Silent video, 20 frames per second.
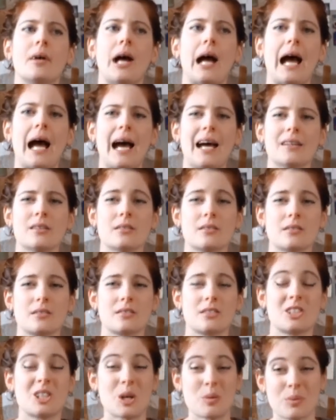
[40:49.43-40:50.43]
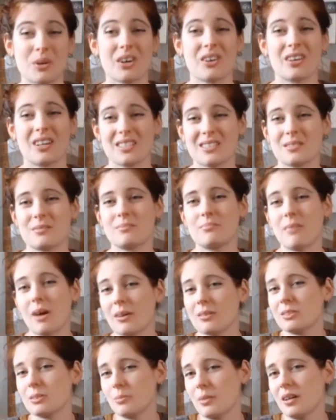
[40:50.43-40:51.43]
And to be honest,
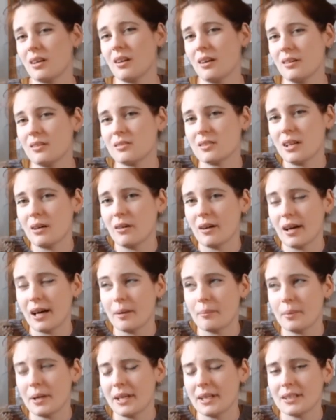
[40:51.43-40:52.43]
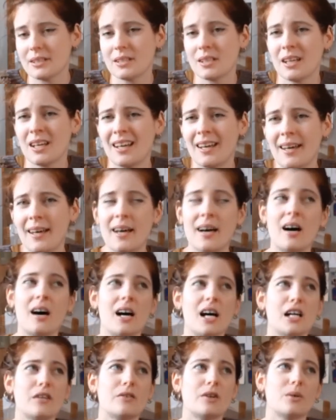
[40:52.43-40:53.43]
most of my clothes now are handmade. I
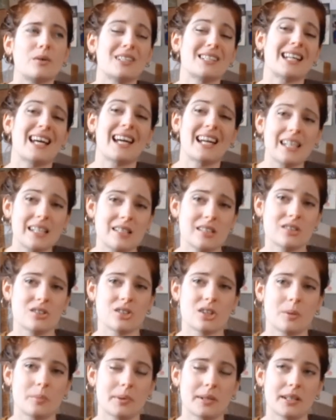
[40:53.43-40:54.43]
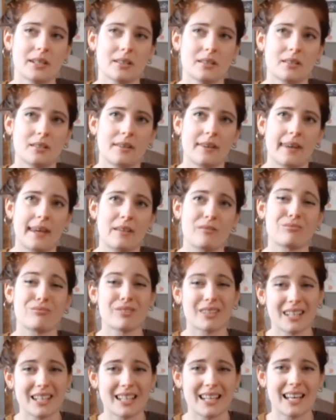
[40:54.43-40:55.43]
have always hated shopping,
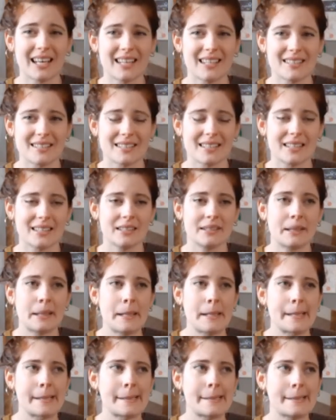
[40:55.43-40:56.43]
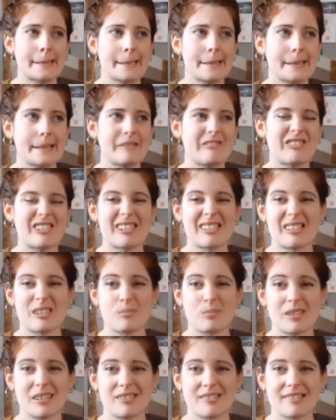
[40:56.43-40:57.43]
really hate it. I find it
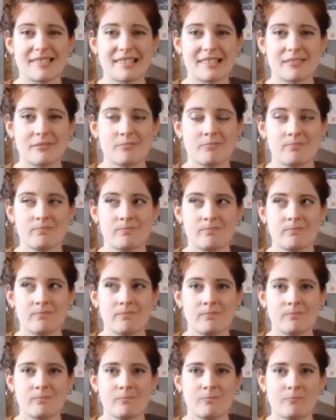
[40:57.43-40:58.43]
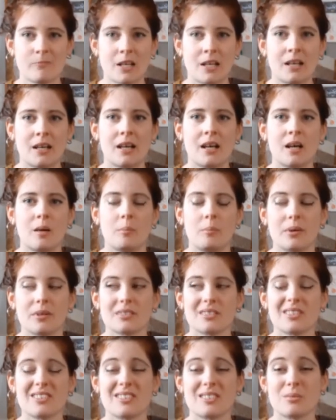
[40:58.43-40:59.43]
depressing. But
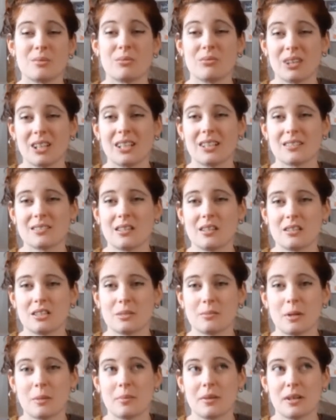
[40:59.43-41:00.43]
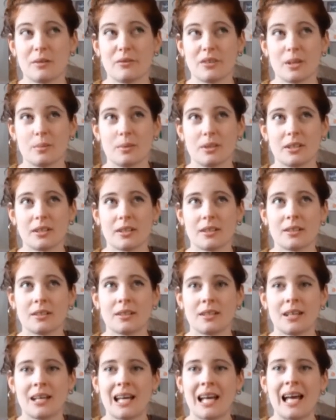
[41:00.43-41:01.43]
so there's something really exciting about buying fabric.
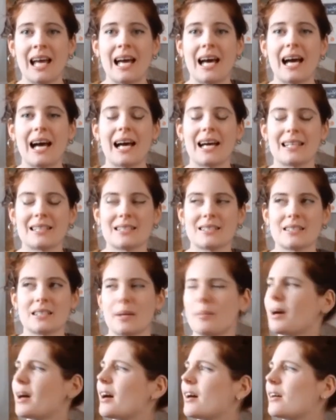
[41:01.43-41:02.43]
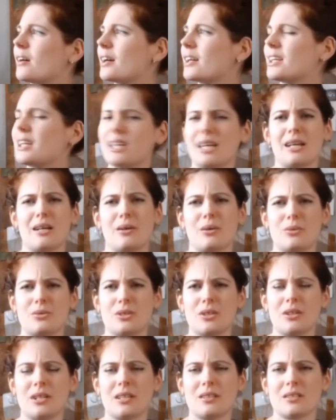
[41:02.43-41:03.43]
And about a year or
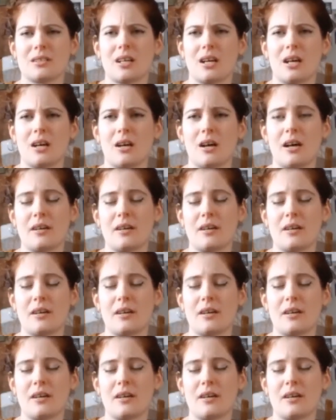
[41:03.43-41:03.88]
2 years ago, I